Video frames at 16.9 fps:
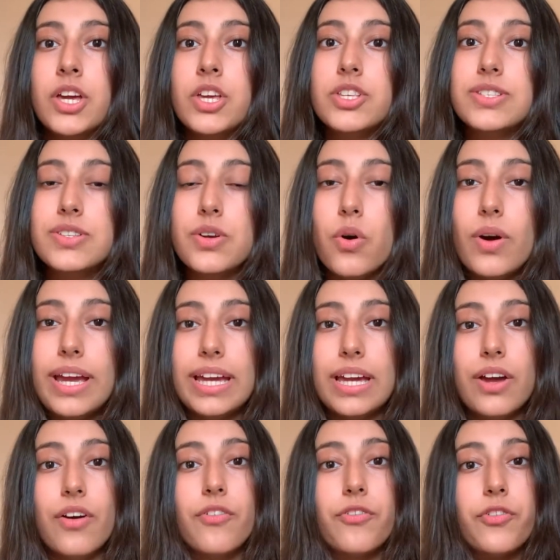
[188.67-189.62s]
So
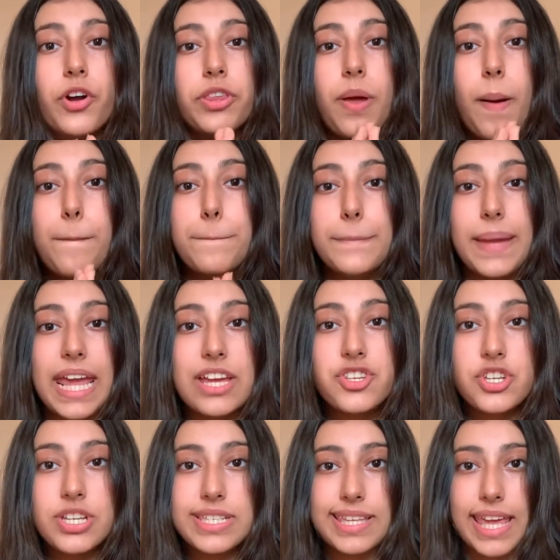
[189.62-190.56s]
for a
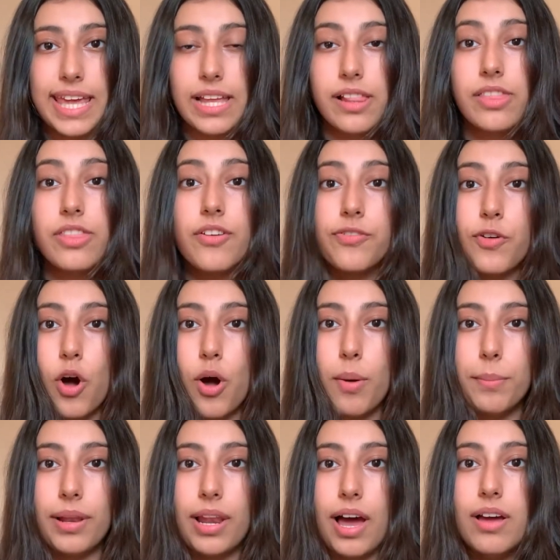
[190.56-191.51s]
major scale, the
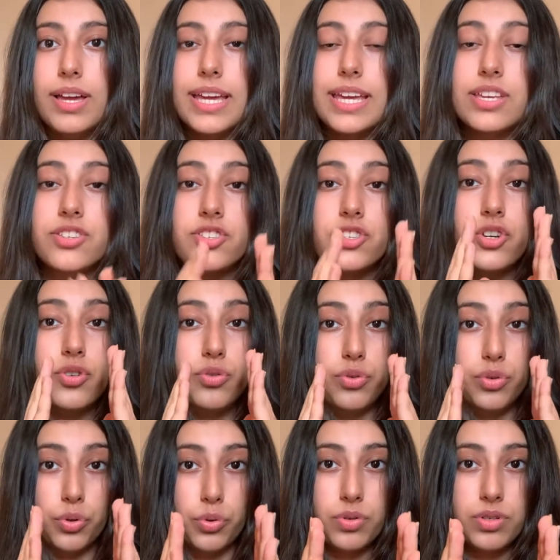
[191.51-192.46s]
formula is the
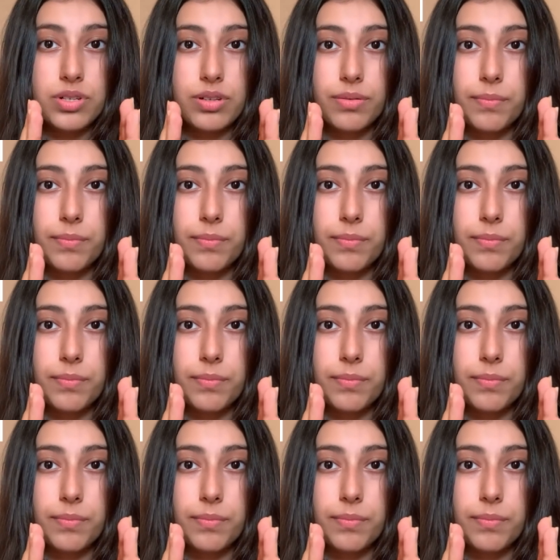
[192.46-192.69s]
root